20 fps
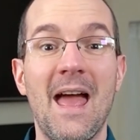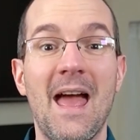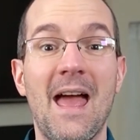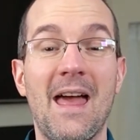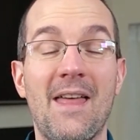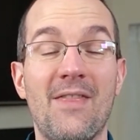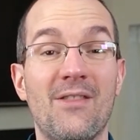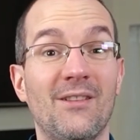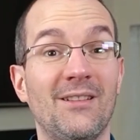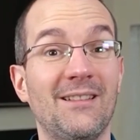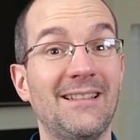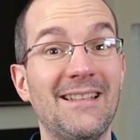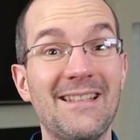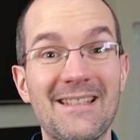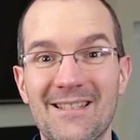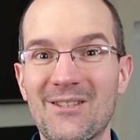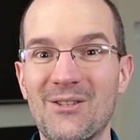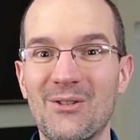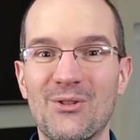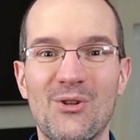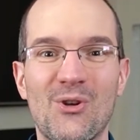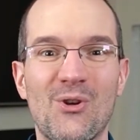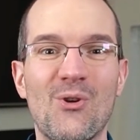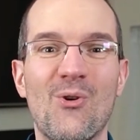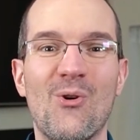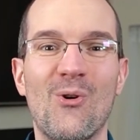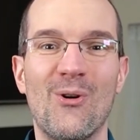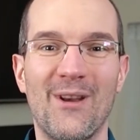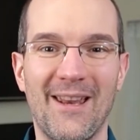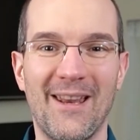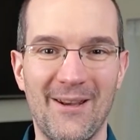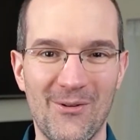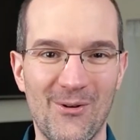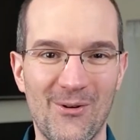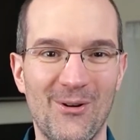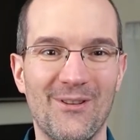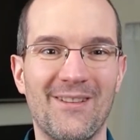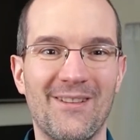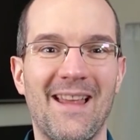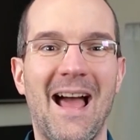And the list could go on and
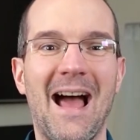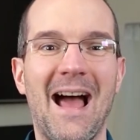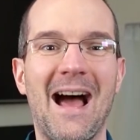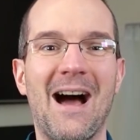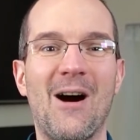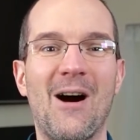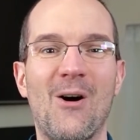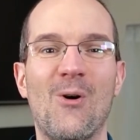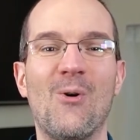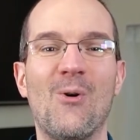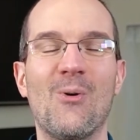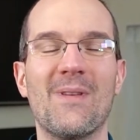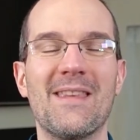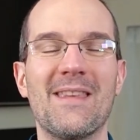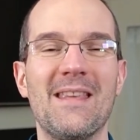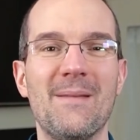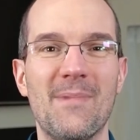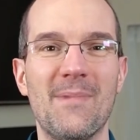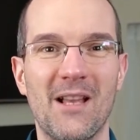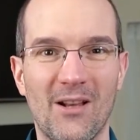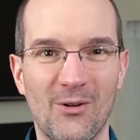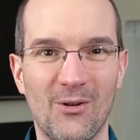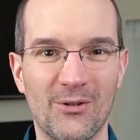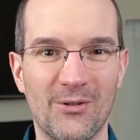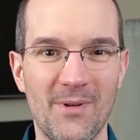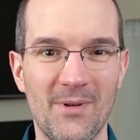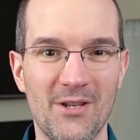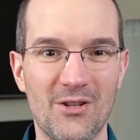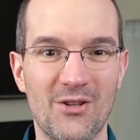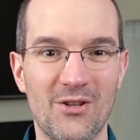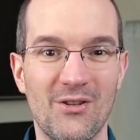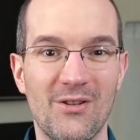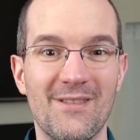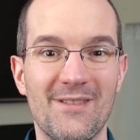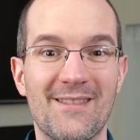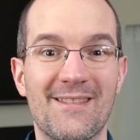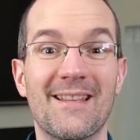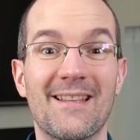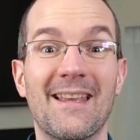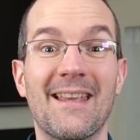on how email
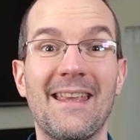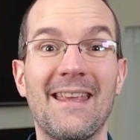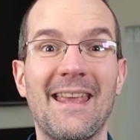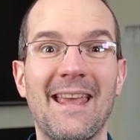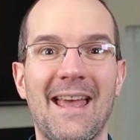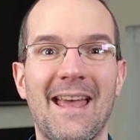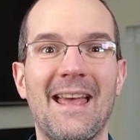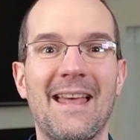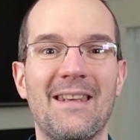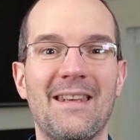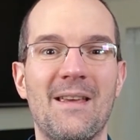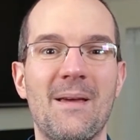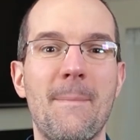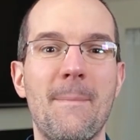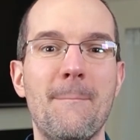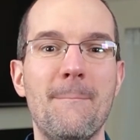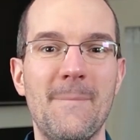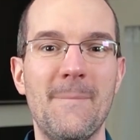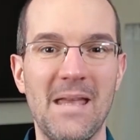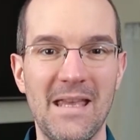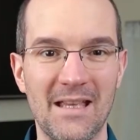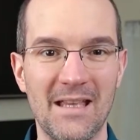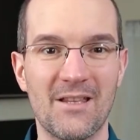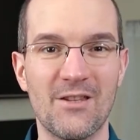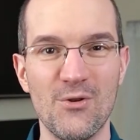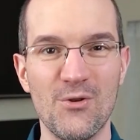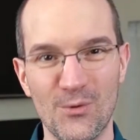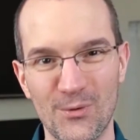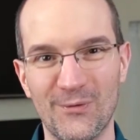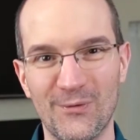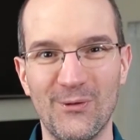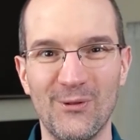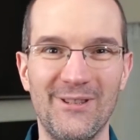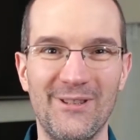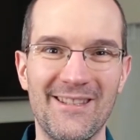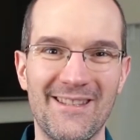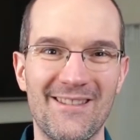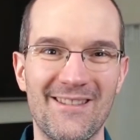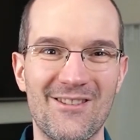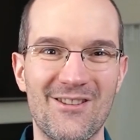automations can make useful
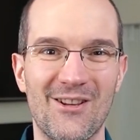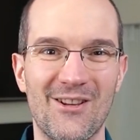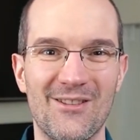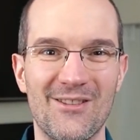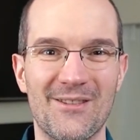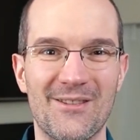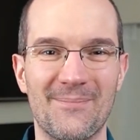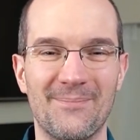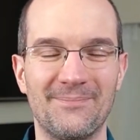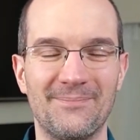decisions.